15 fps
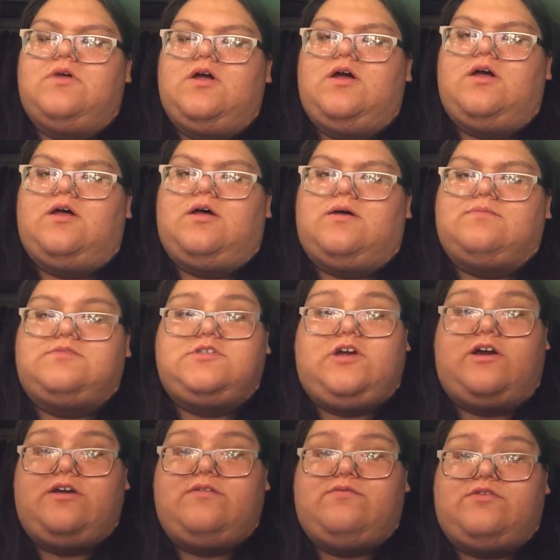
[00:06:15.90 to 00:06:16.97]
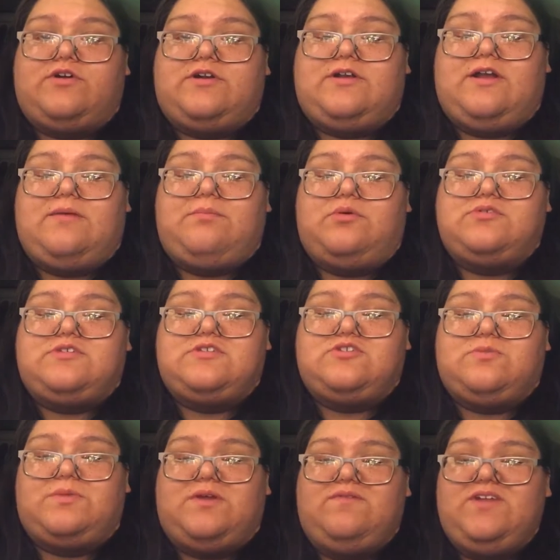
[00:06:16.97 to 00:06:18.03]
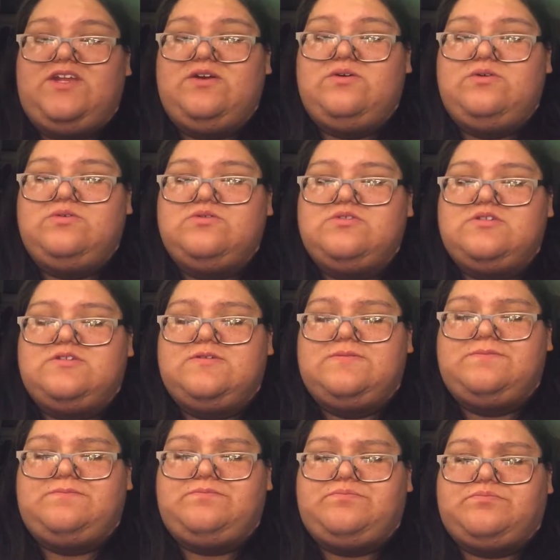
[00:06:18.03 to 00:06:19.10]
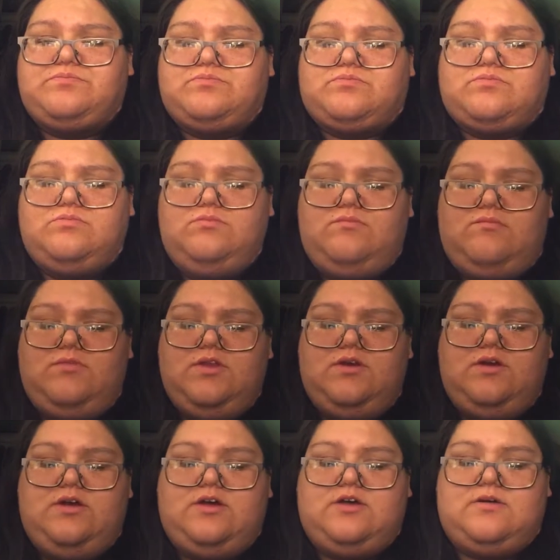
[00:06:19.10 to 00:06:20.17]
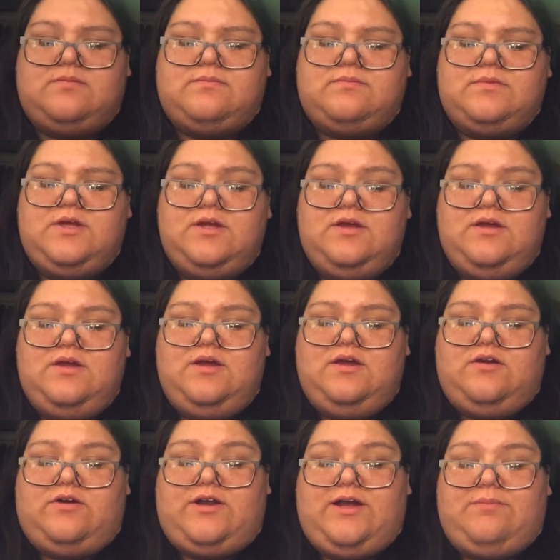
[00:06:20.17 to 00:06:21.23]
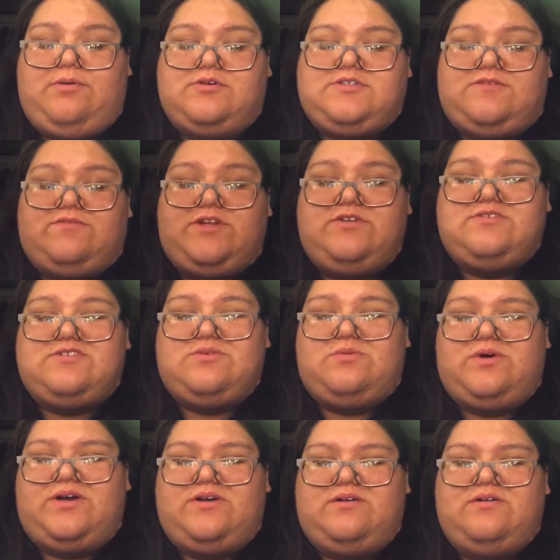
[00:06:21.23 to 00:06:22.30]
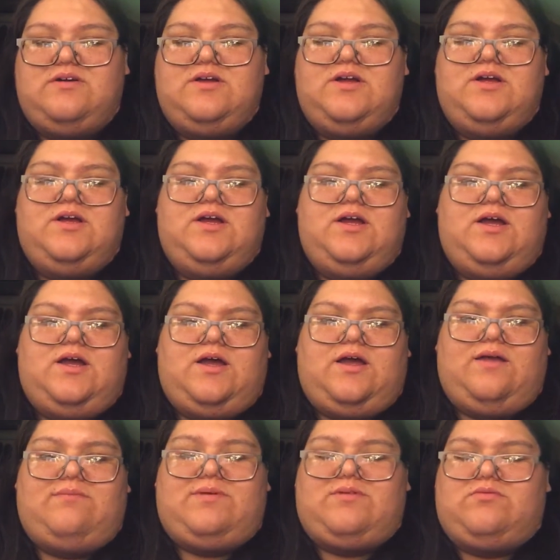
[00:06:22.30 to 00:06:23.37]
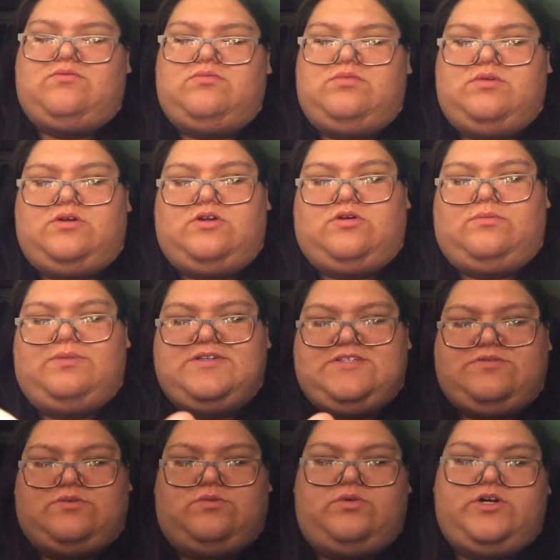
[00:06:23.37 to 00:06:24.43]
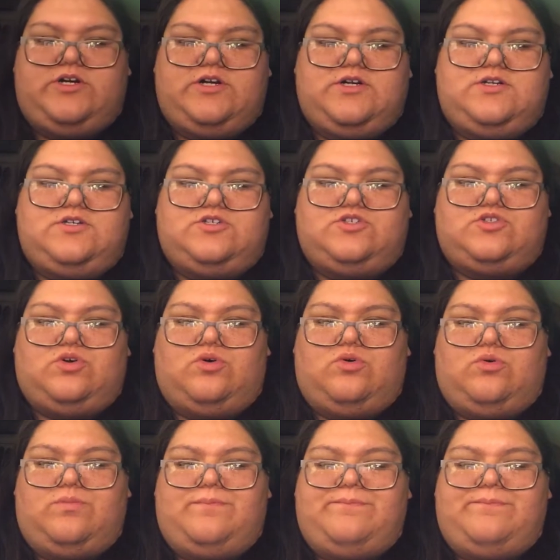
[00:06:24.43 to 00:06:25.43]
Um, sorry for not posting so many videos. Um, or not posting videos in a while. I've been, you know, busy with work, so